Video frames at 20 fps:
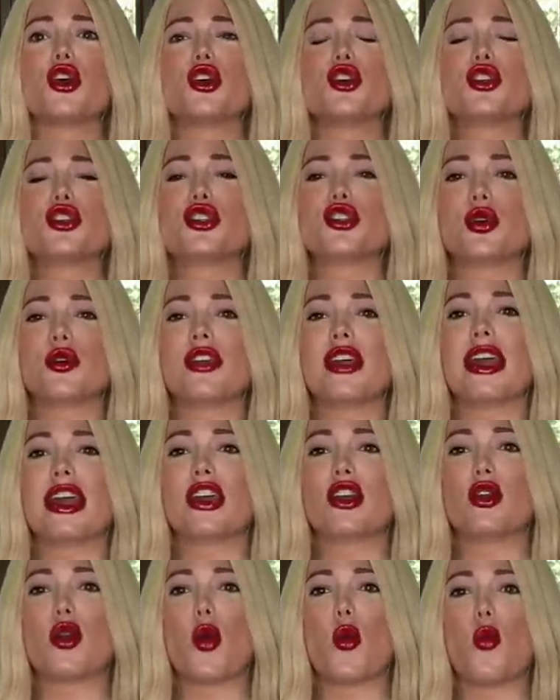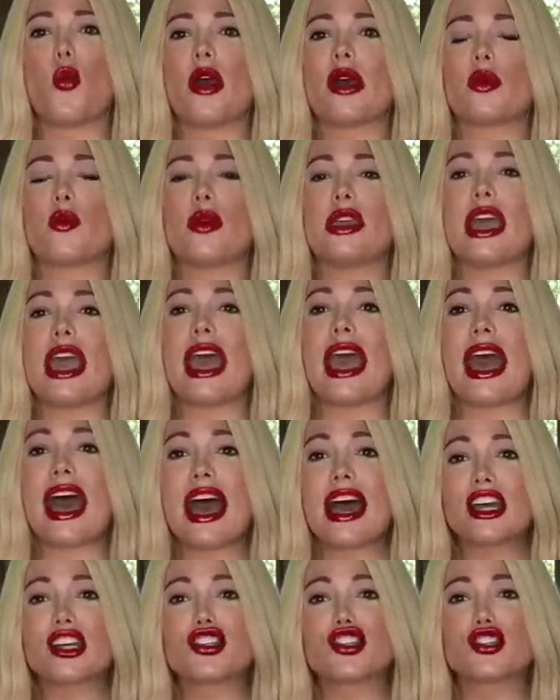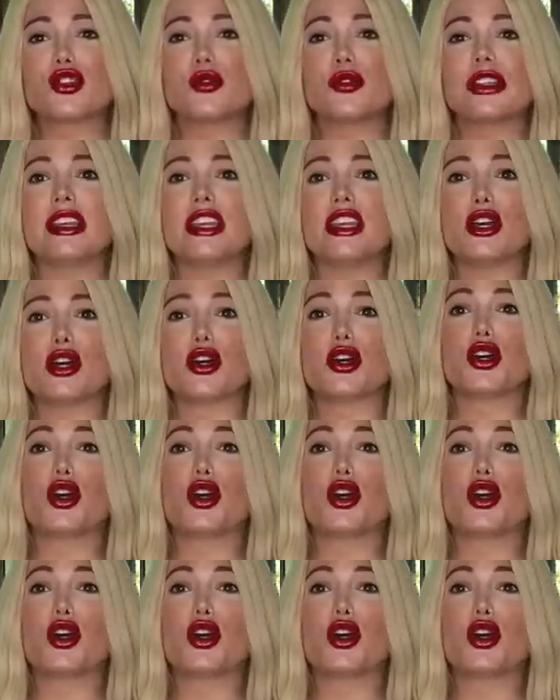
So then when we actually